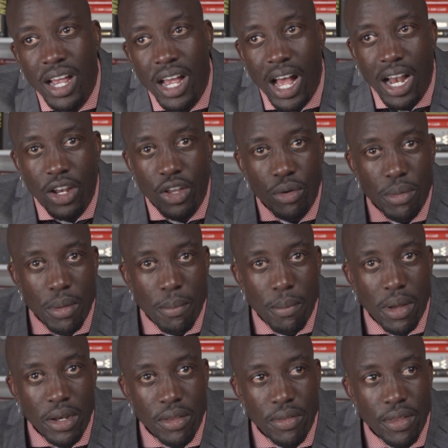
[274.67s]
A little bit
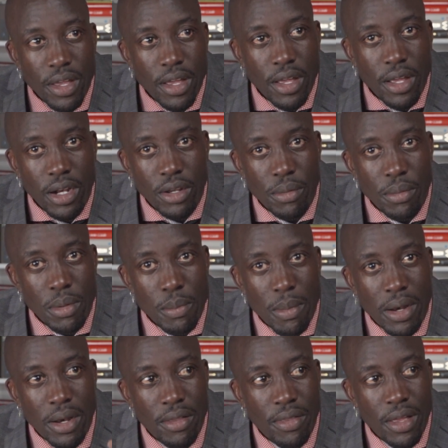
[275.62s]
money there, a little bit
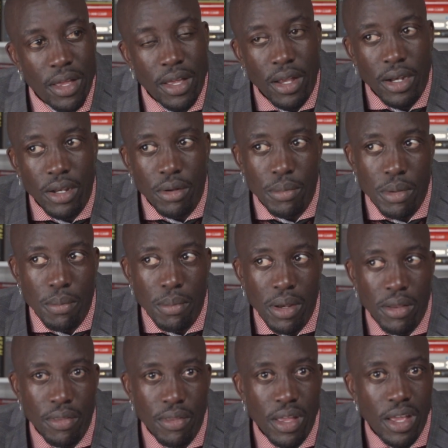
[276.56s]
money there, a little bit
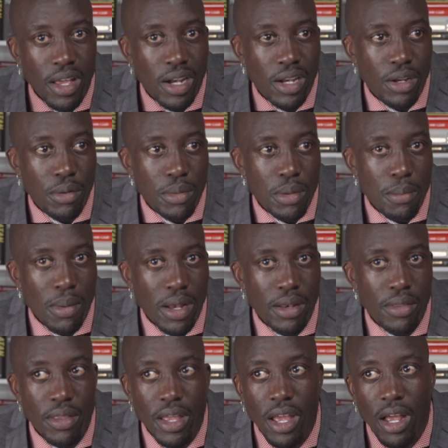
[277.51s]
money there, a little bit
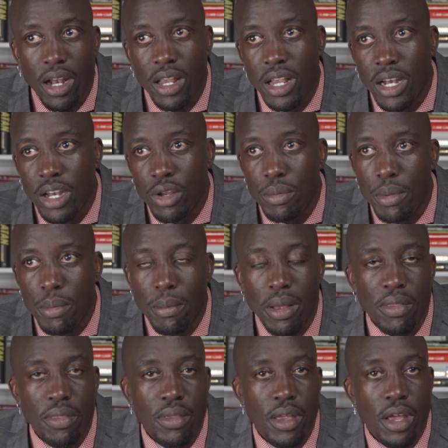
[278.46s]
money there, a little bit
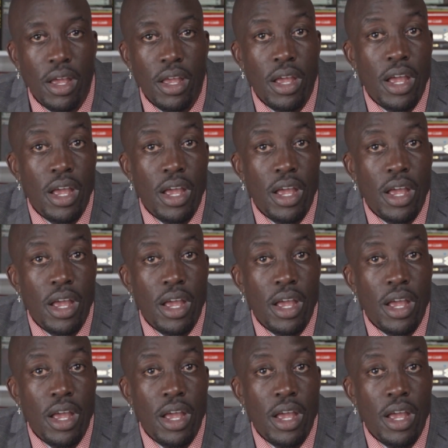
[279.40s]
money there.